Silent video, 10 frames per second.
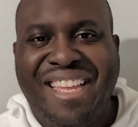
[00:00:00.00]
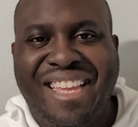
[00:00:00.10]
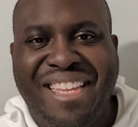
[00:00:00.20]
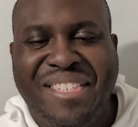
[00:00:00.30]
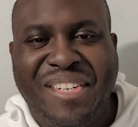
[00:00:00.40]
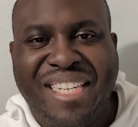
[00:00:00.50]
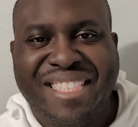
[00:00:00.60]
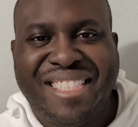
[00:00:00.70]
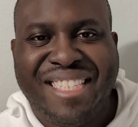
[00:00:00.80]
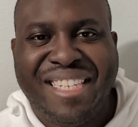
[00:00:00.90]
Hey
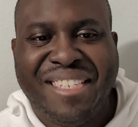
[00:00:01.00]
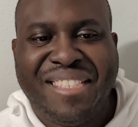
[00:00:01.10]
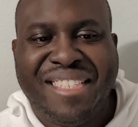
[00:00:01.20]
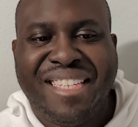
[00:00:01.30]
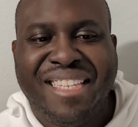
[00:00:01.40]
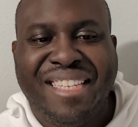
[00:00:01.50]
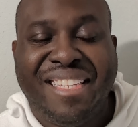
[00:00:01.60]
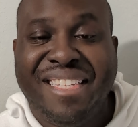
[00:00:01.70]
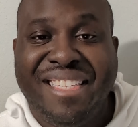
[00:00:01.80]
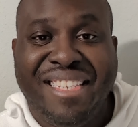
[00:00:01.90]
Dragon Slayers,
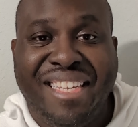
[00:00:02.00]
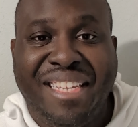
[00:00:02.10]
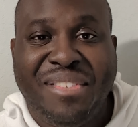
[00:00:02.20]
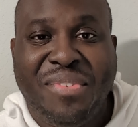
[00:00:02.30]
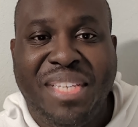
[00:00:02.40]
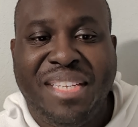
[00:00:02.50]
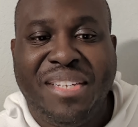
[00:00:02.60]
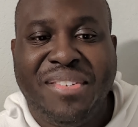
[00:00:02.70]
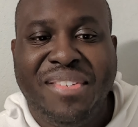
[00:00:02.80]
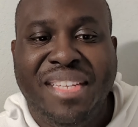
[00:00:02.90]
today's
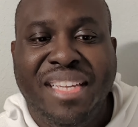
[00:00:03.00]
video